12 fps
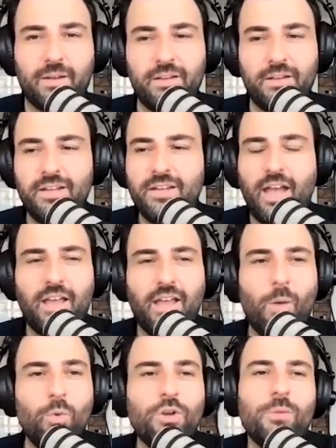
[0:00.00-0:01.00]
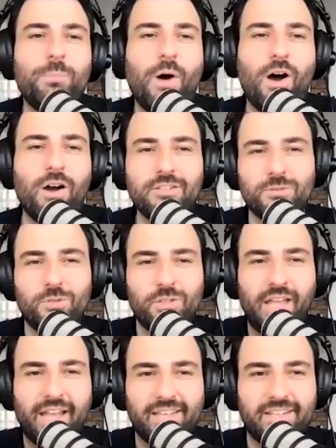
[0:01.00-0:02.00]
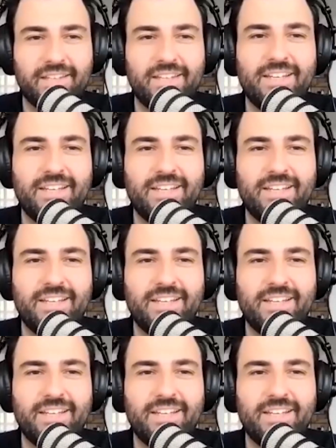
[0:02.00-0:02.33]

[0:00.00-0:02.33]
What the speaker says: a wooden box or like a